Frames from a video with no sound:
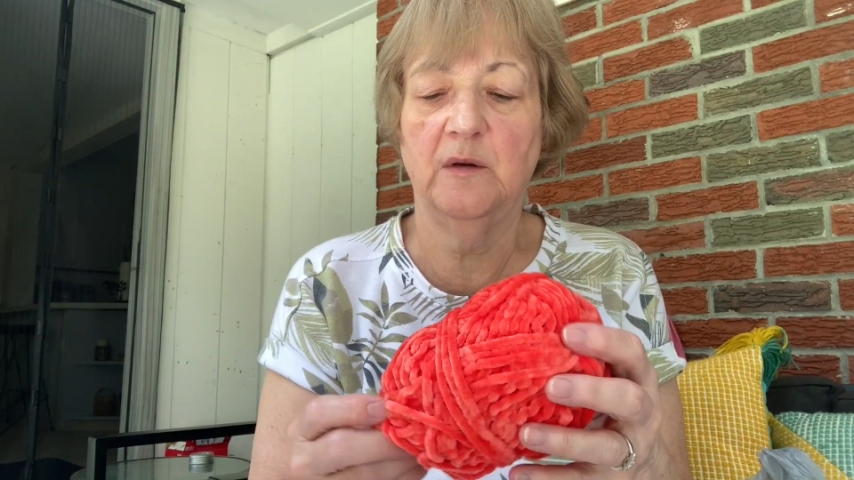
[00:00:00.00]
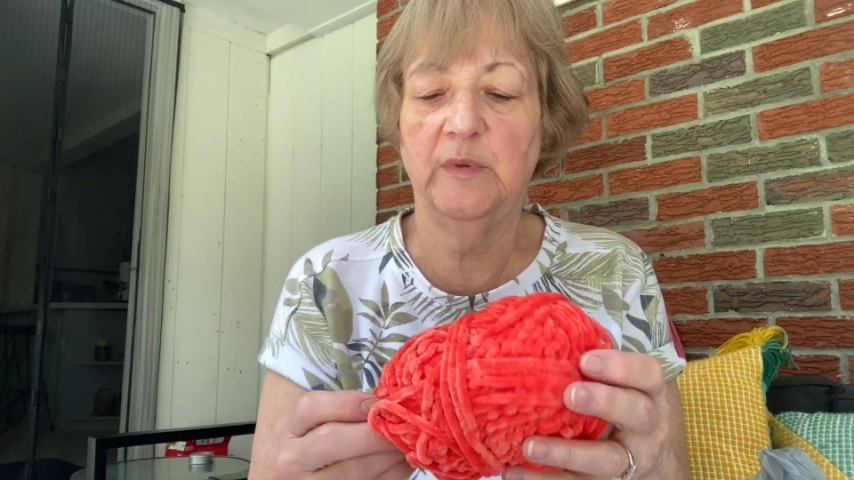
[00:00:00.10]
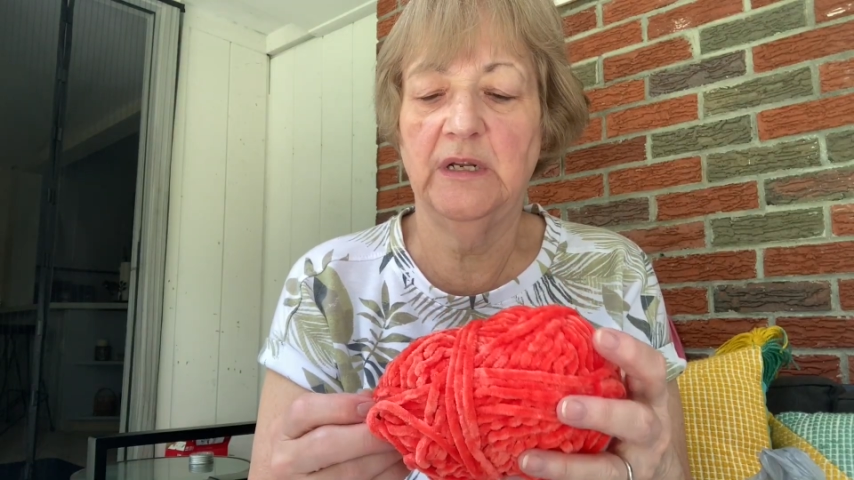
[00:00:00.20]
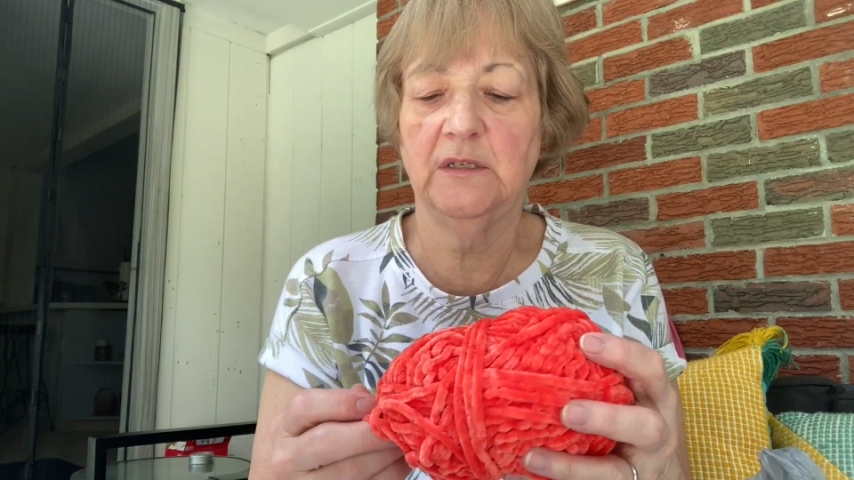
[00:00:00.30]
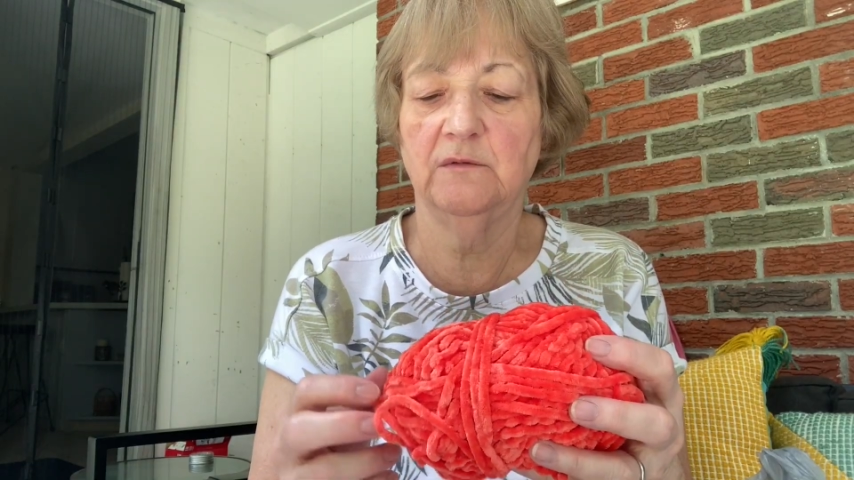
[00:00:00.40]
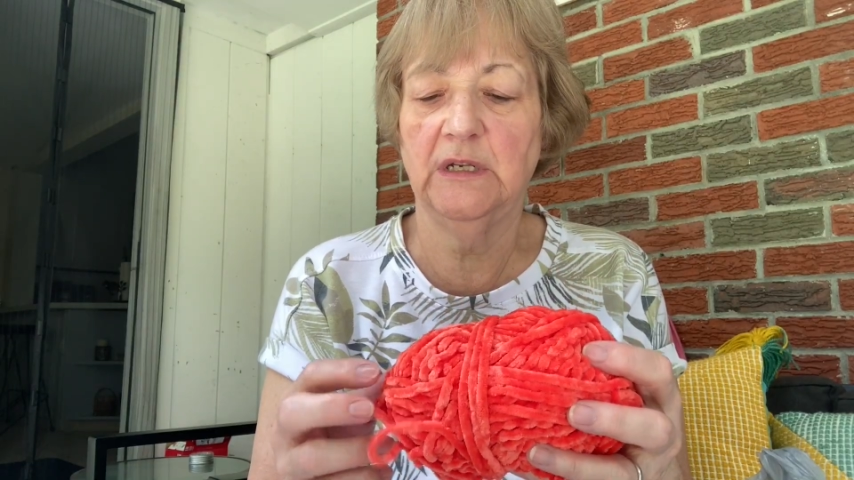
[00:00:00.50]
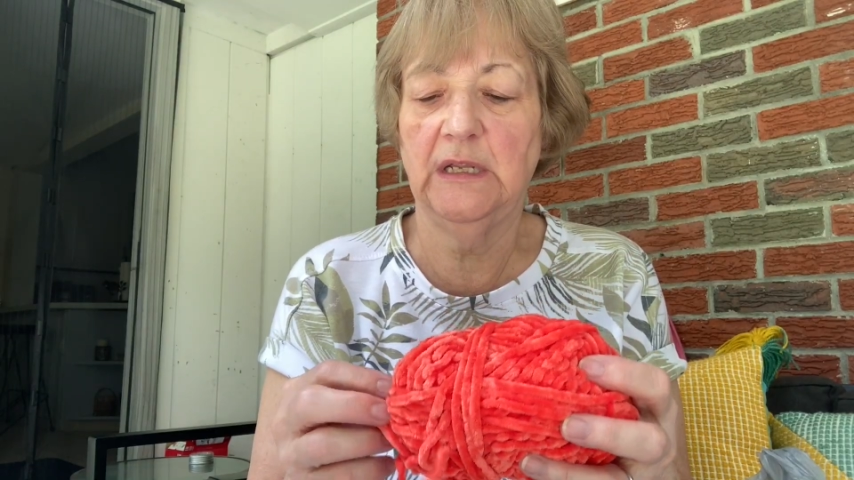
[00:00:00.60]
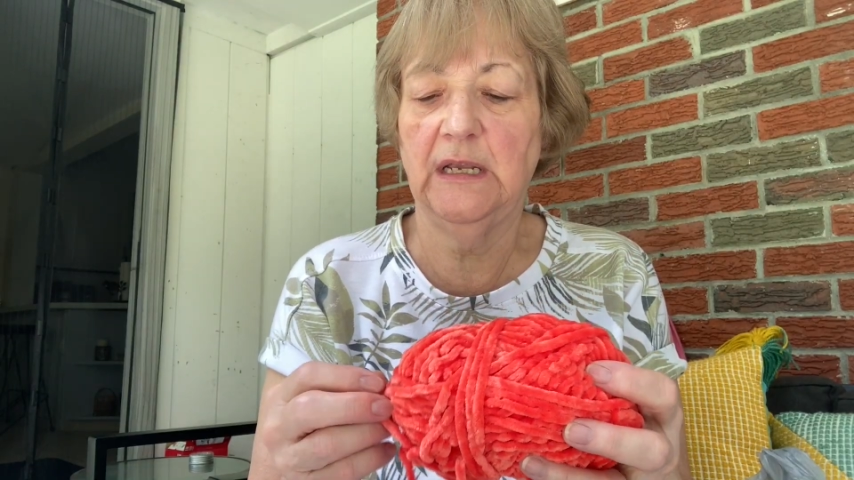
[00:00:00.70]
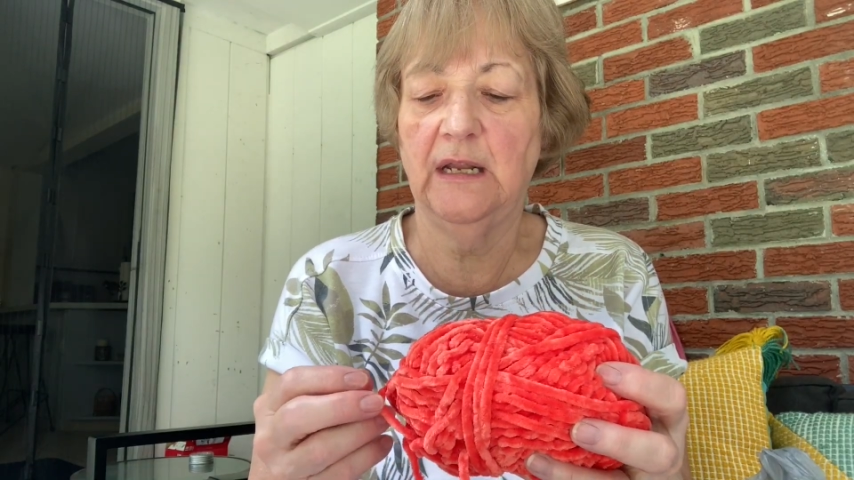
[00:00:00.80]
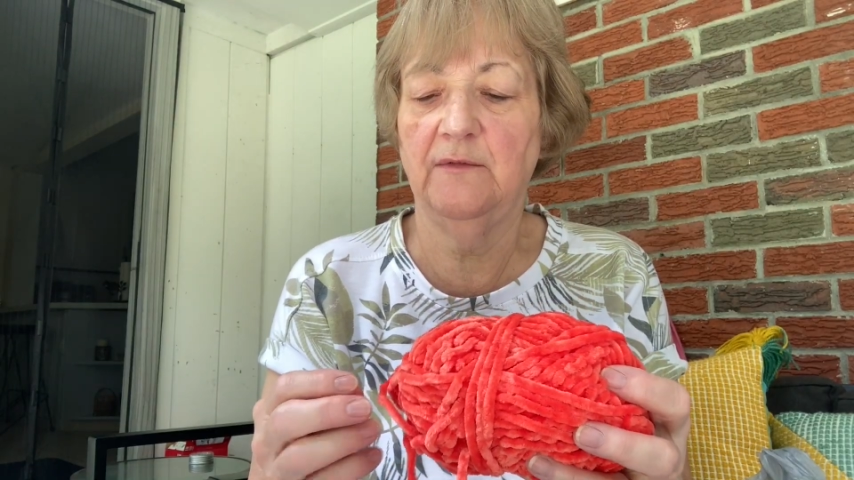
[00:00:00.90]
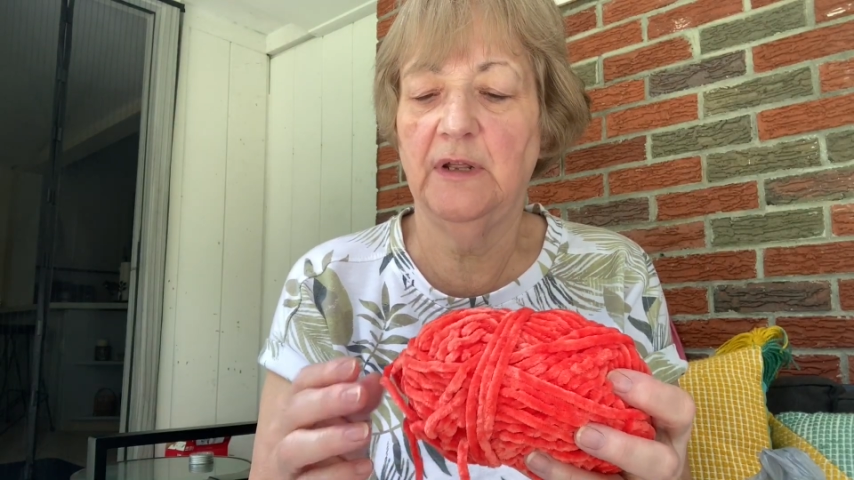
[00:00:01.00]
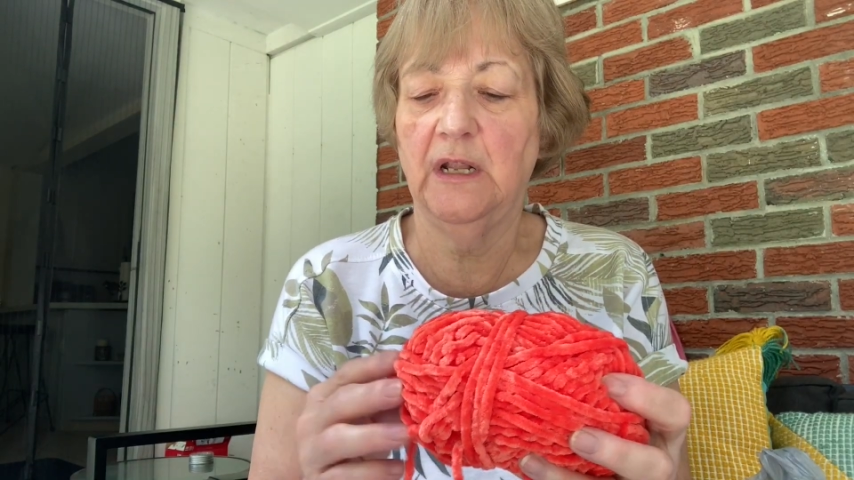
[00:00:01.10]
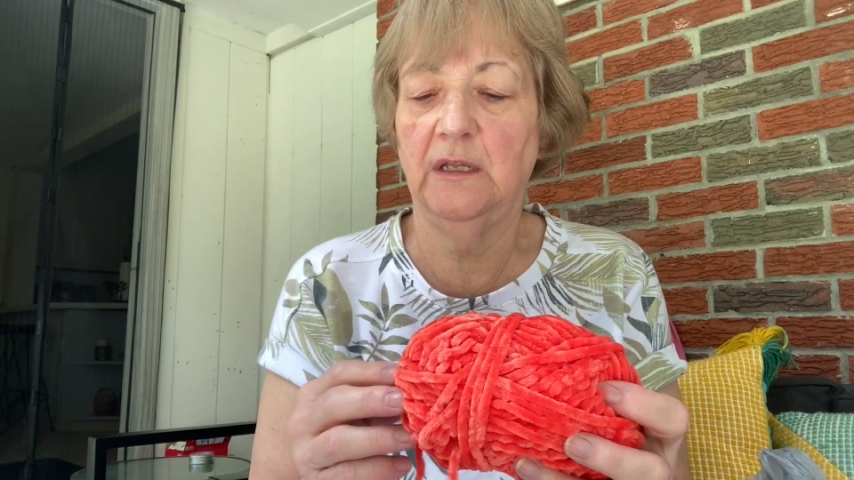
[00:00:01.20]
but it's really kind of a